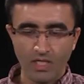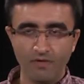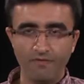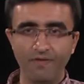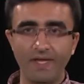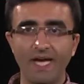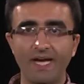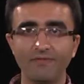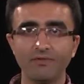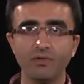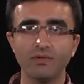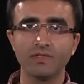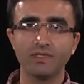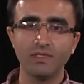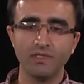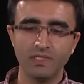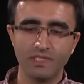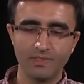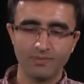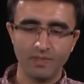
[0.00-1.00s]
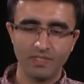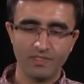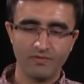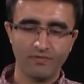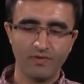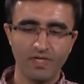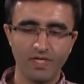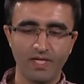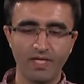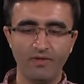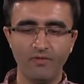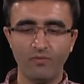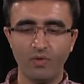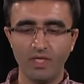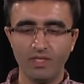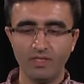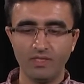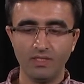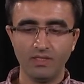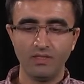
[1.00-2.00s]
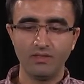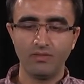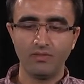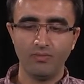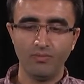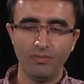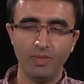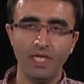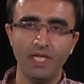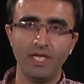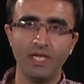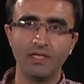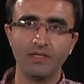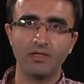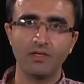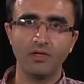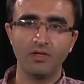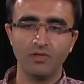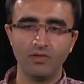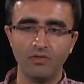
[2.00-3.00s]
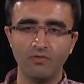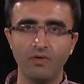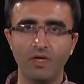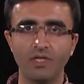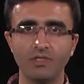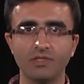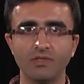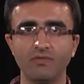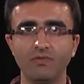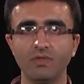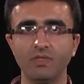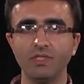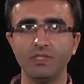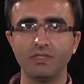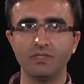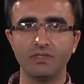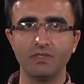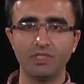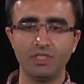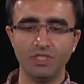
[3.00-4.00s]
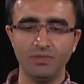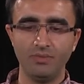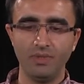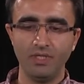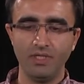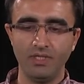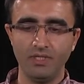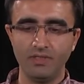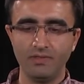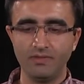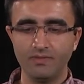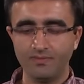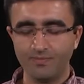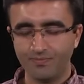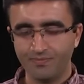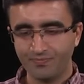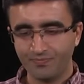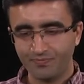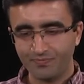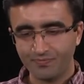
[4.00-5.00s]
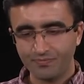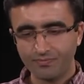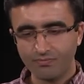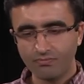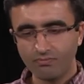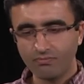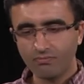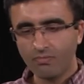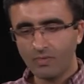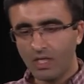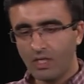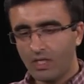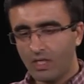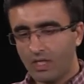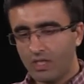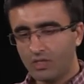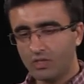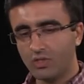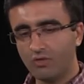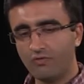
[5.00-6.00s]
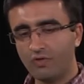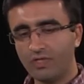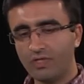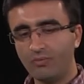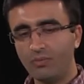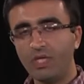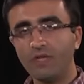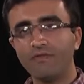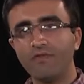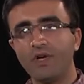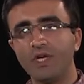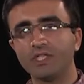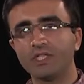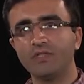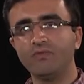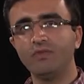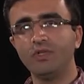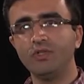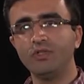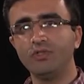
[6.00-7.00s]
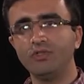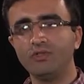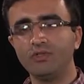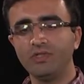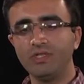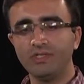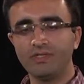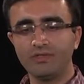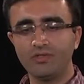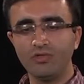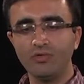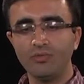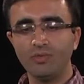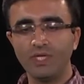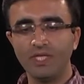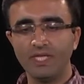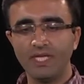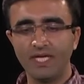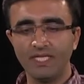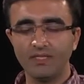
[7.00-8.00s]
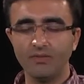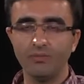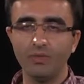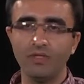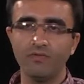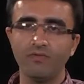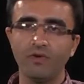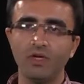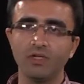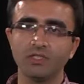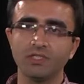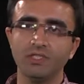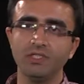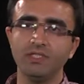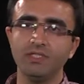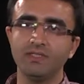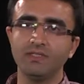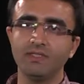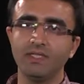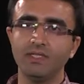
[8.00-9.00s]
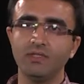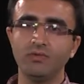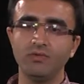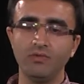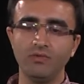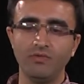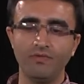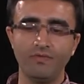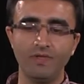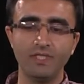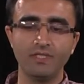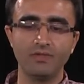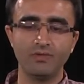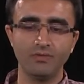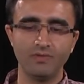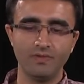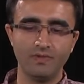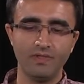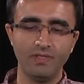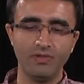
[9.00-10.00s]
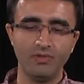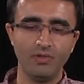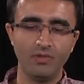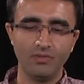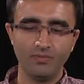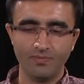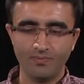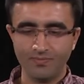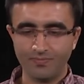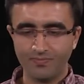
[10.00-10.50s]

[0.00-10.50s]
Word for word: We have to still specify what the mean and kernel function for this GP is. So for the mean function, we are usually assuming that the mean function is set to fixed to 0.